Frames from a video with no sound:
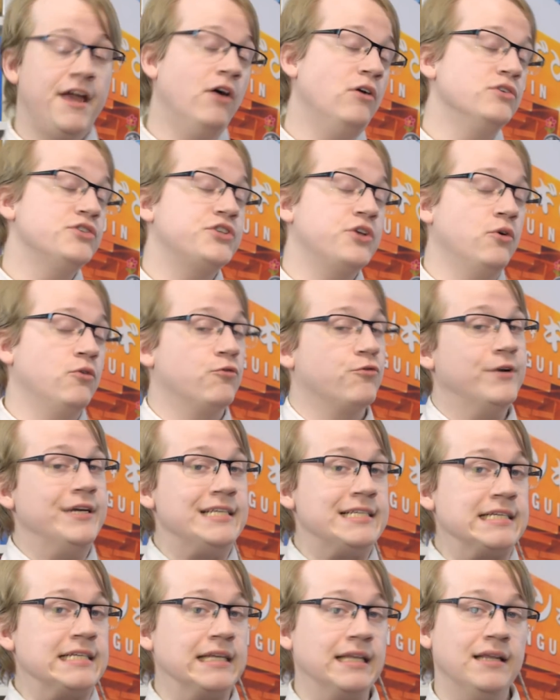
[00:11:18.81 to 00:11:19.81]
They also
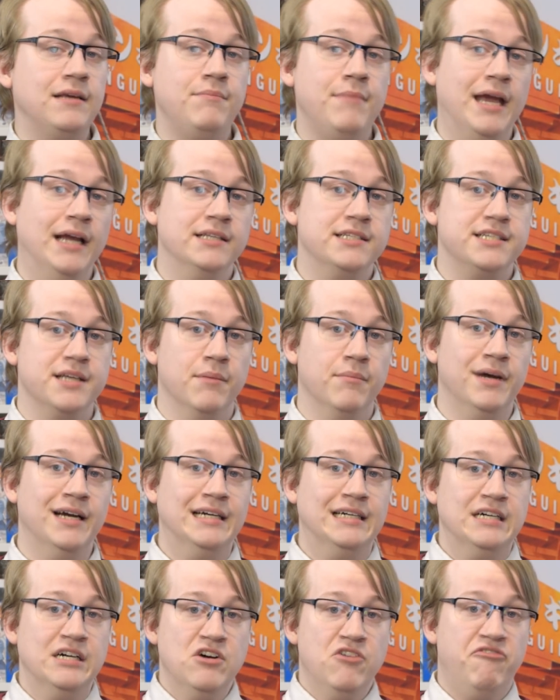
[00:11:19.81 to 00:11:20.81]
recently made some
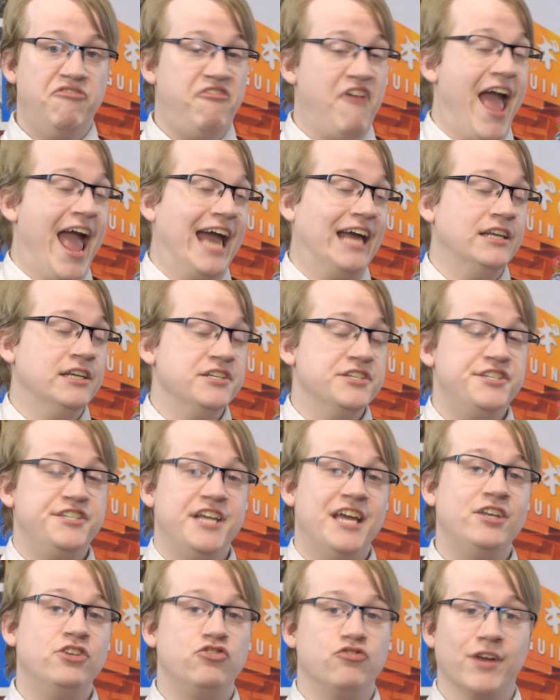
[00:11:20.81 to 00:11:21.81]

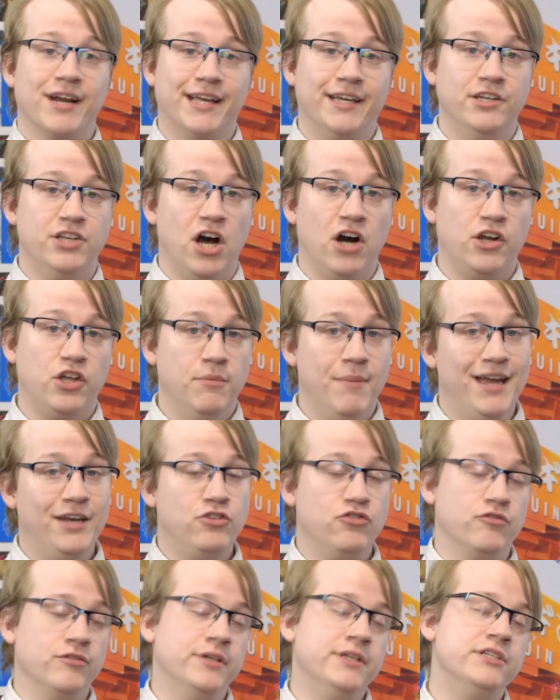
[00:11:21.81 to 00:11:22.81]
fan-centric
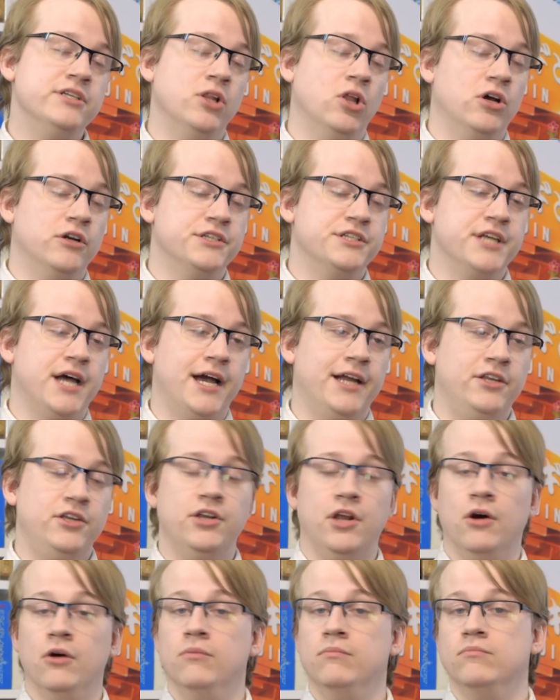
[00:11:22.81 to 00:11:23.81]
documentaries alongside,
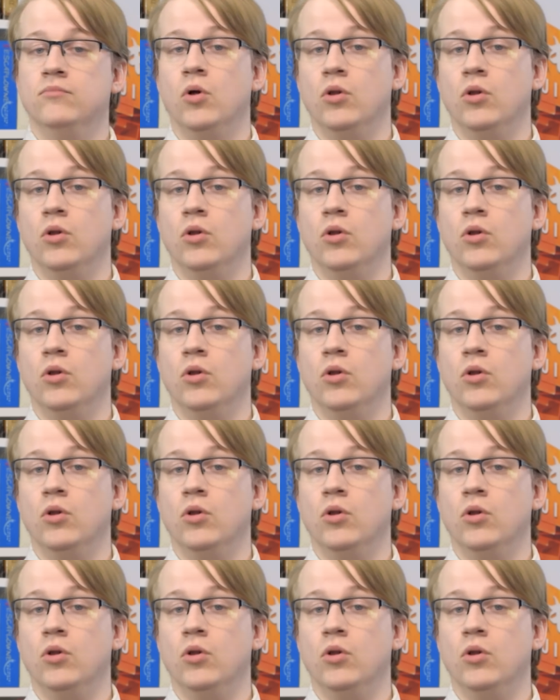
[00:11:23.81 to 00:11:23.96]
you know,